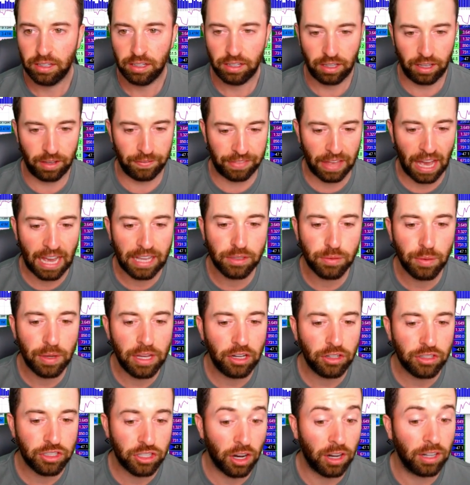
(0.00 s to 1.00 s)
if that's what
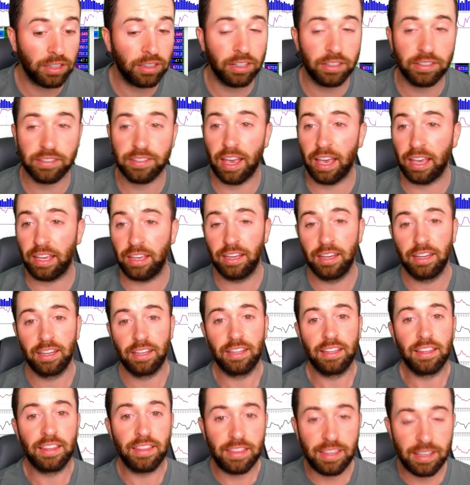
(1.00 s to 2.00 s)
your chart looks like,
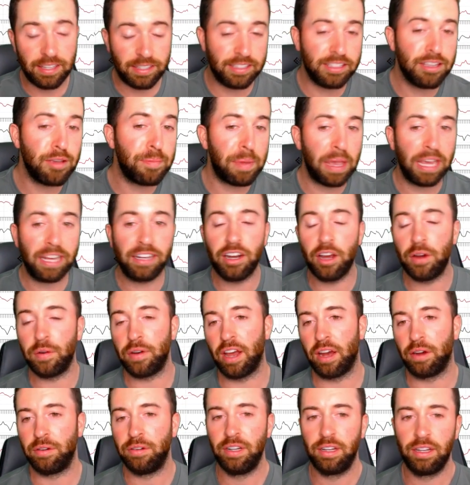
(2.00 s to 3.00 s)
this is a big
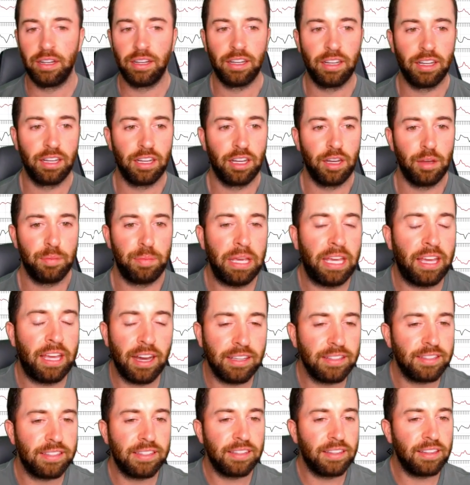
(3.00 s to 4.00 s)
no-no,
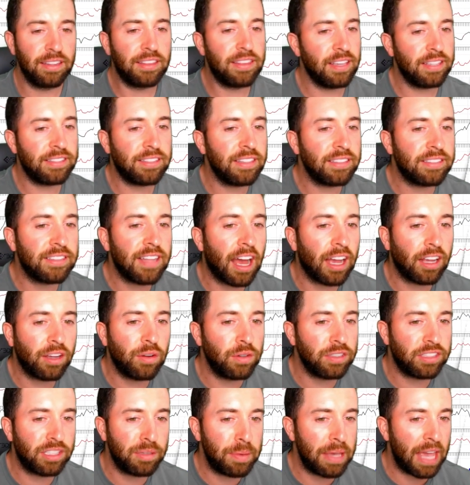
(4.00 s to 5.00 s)
because this is not
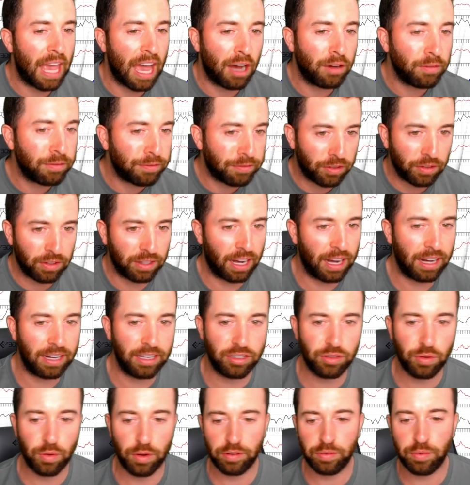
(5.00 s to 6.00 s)
going to be helpful in any
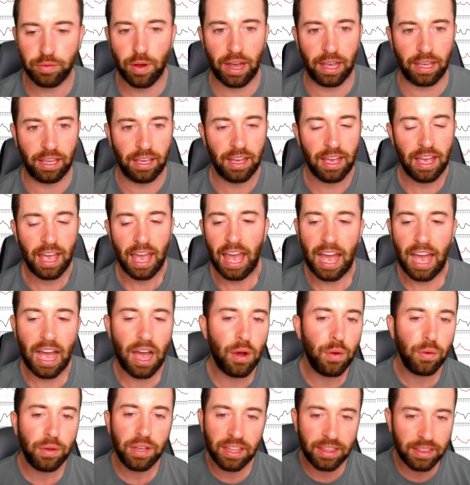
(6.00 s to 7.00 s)
sort of way.
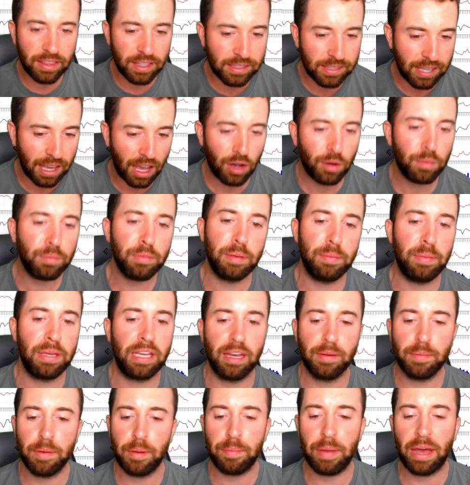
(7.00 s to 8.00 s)
How can this help me
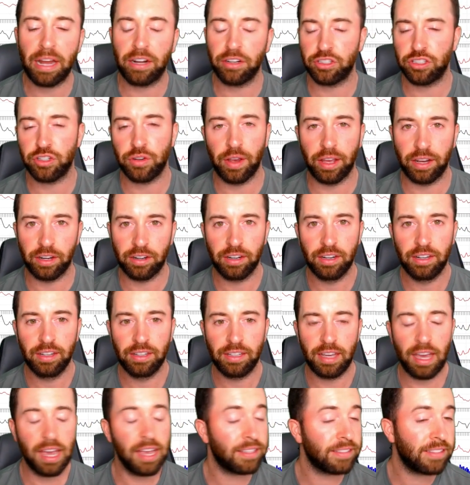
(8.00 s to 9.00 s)
become a better trader?
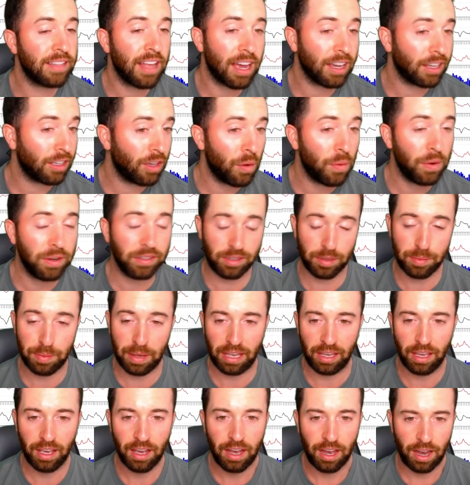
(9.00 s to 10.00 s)
It's not going to
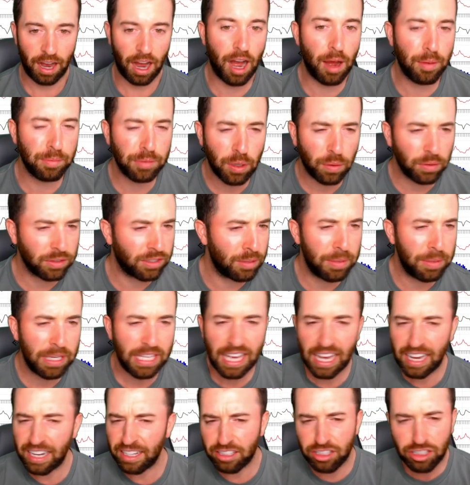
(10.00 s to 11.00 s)
be. I'm going to be
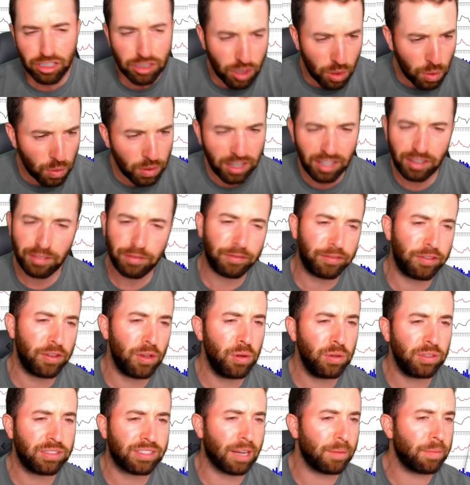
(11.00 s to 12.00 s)
getting so
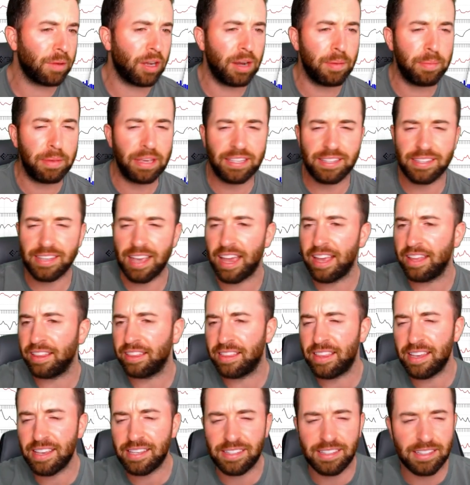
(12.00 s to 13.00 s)
confused. I'm going to be saying
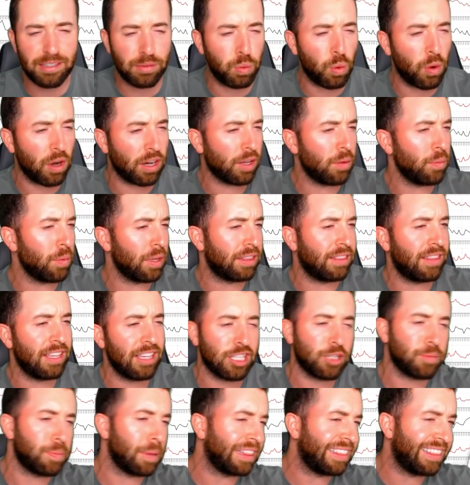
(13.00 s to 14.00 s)
this is working with
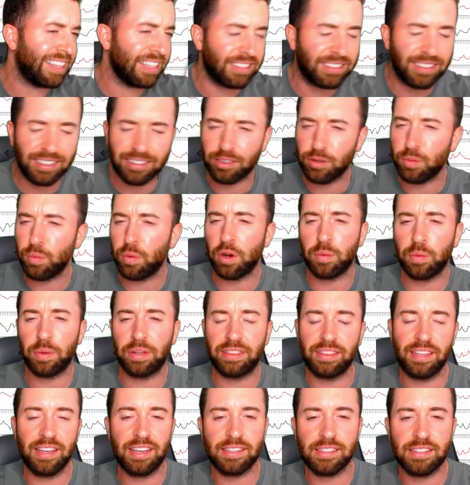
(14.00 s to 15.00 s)
this, but this doesn't work
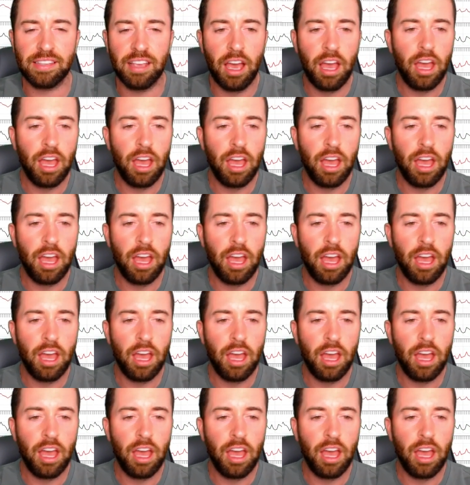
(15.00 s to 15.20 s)
with this.